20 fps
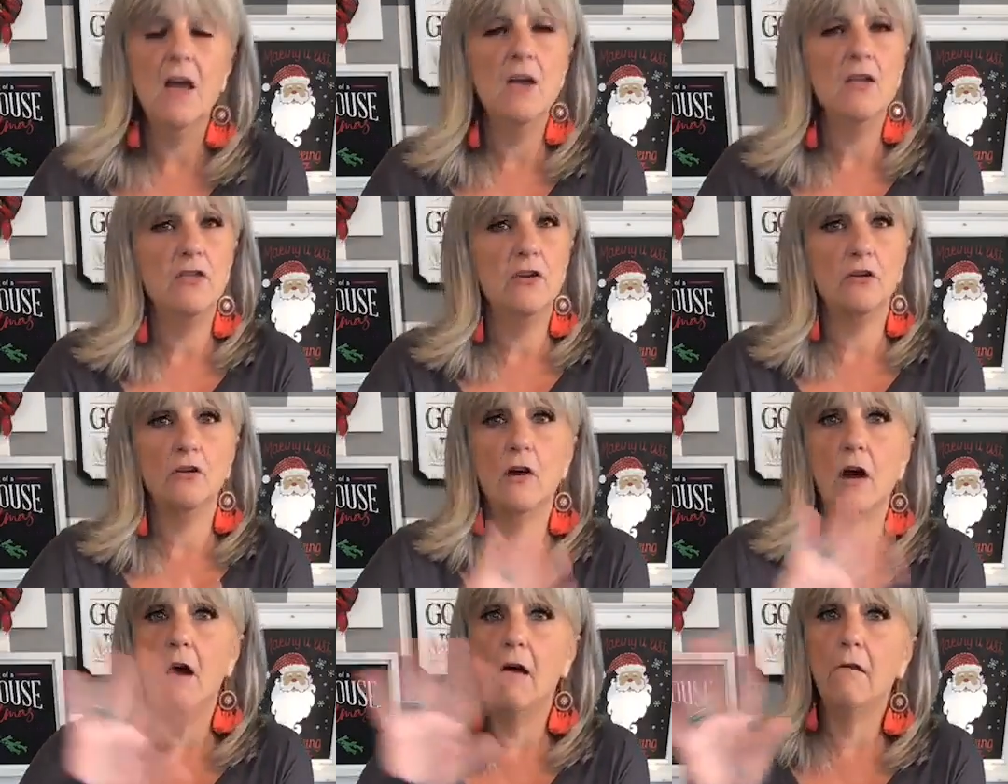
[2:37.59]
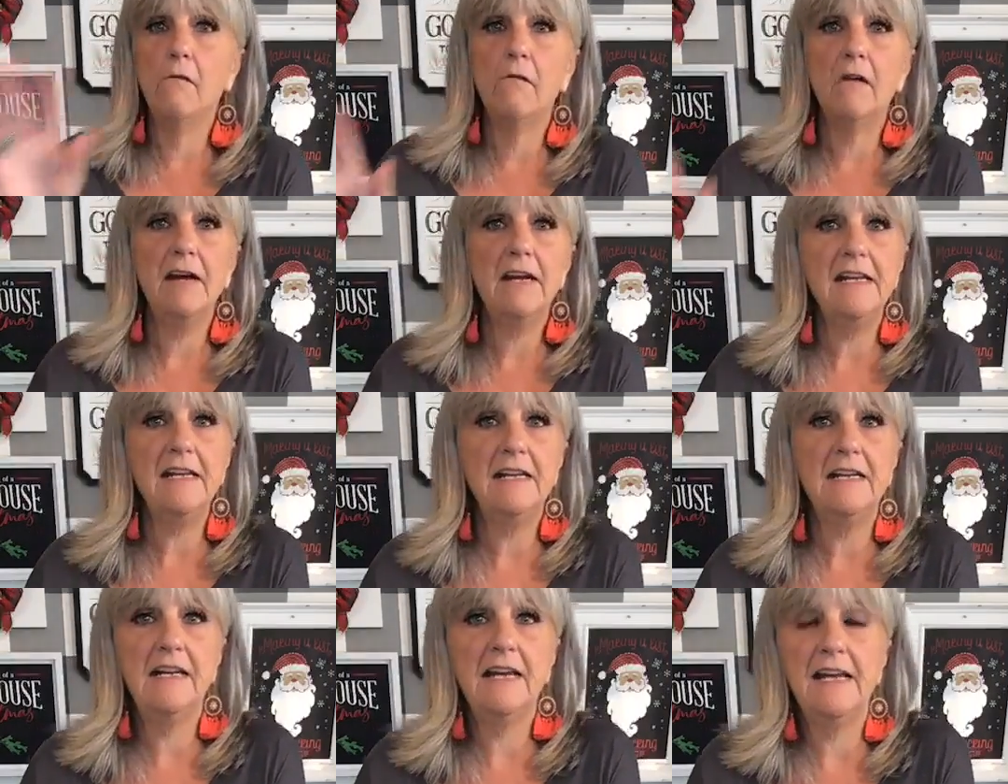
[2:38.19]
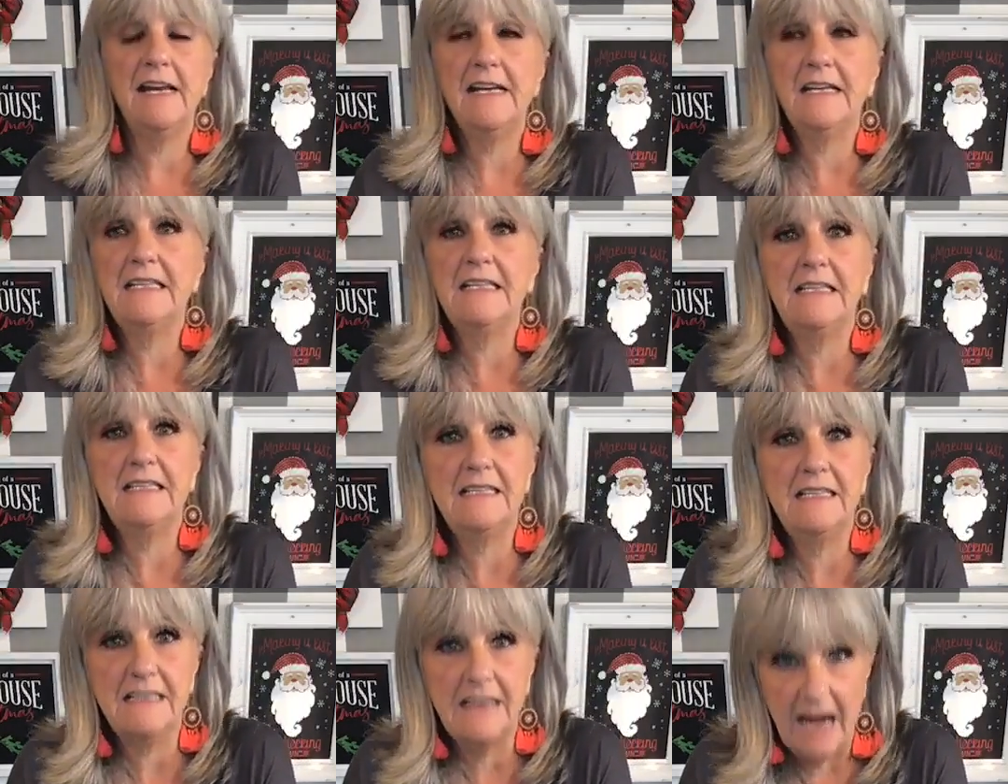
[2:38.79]
They're already like
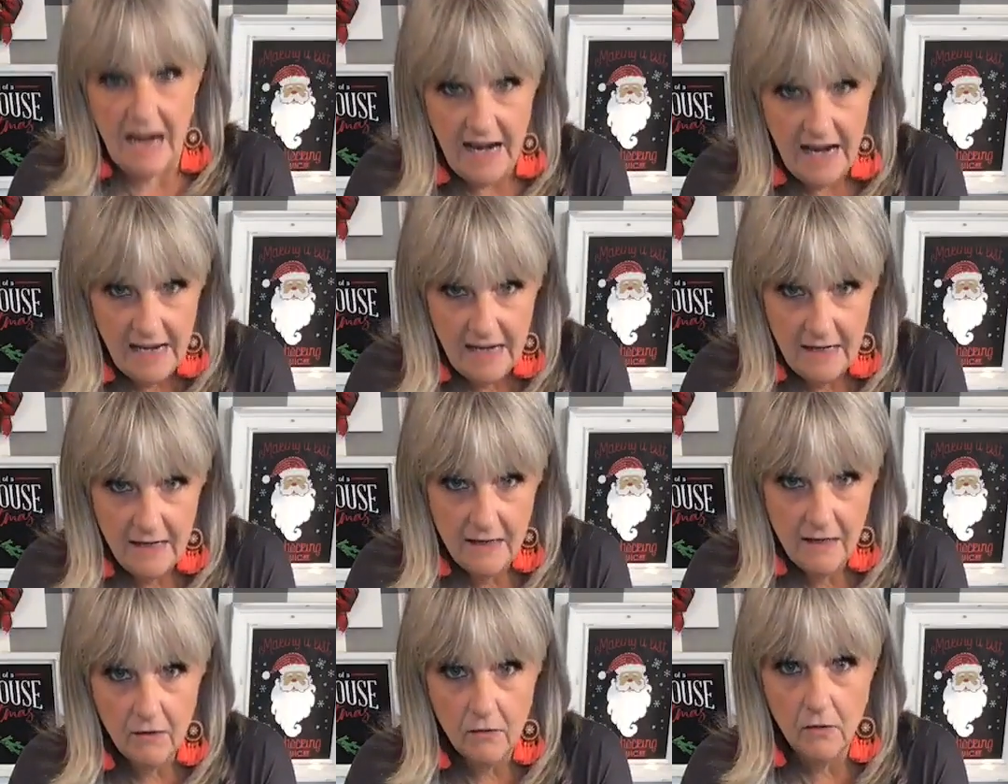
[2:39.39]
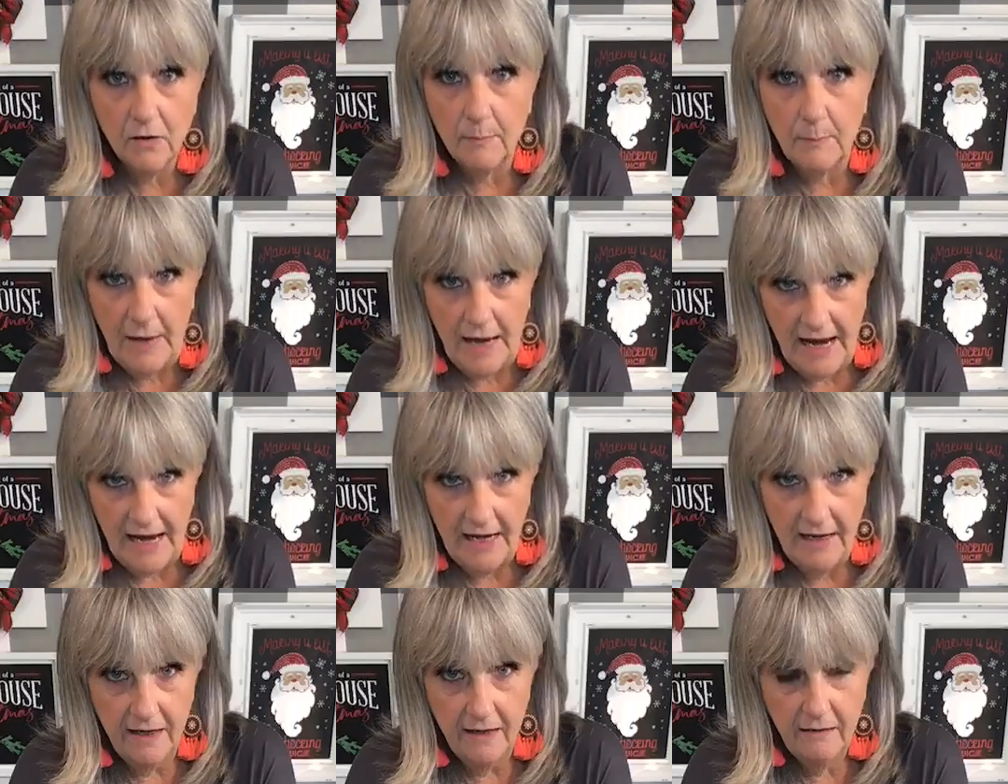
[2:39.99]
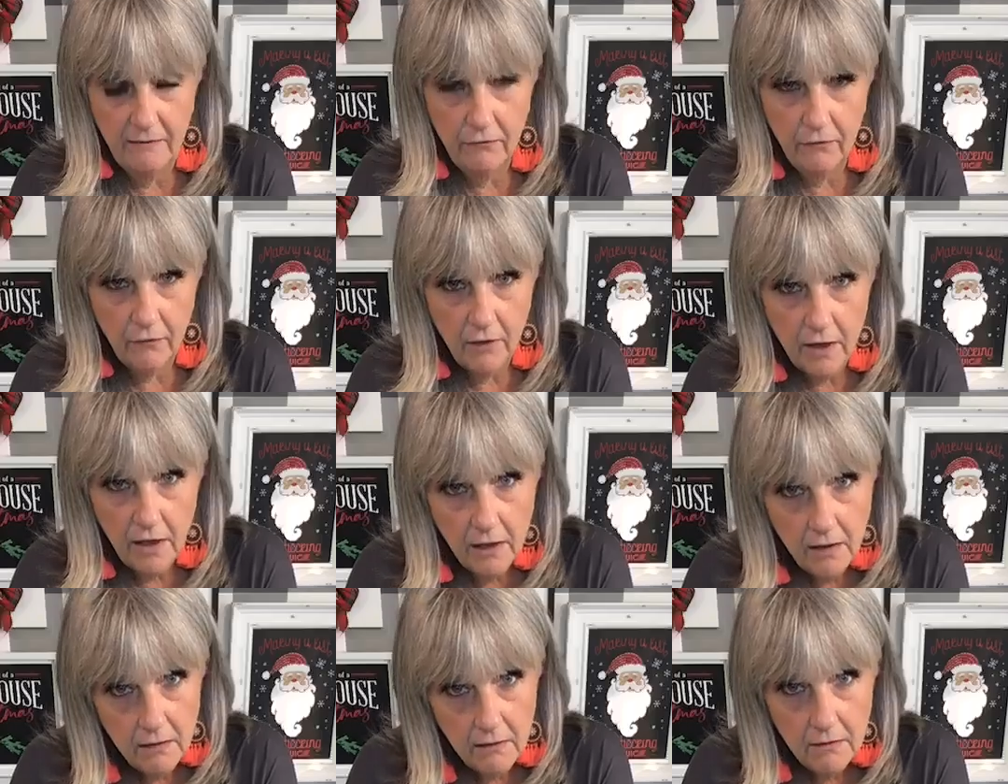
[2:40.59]
stained or painted for
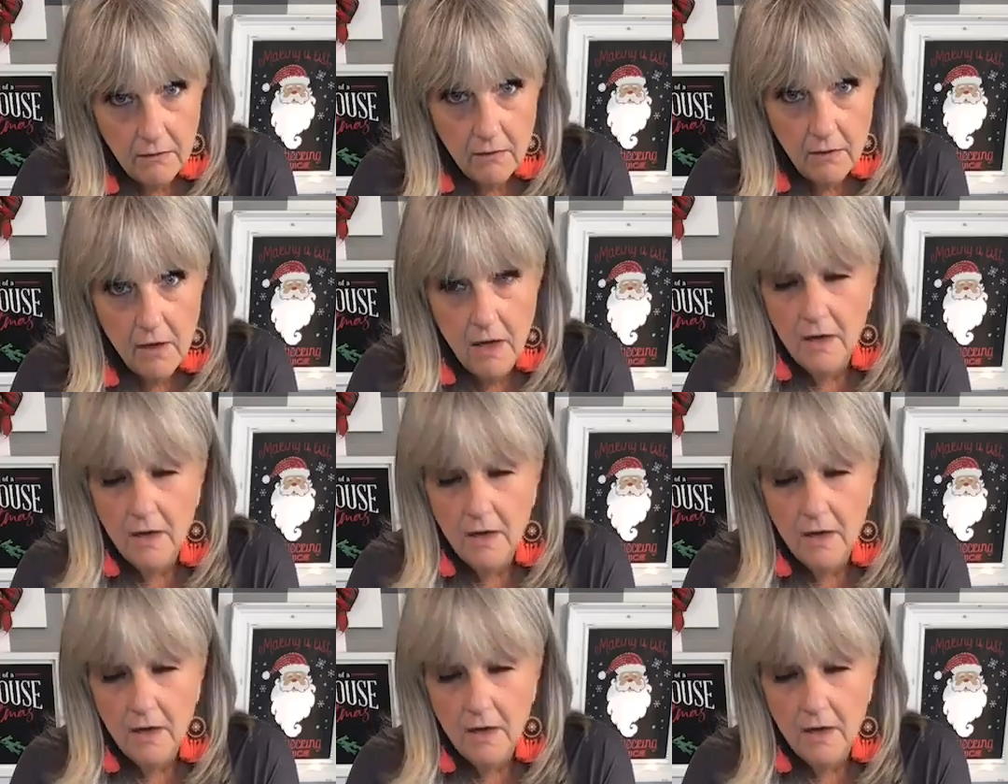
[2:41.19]
you.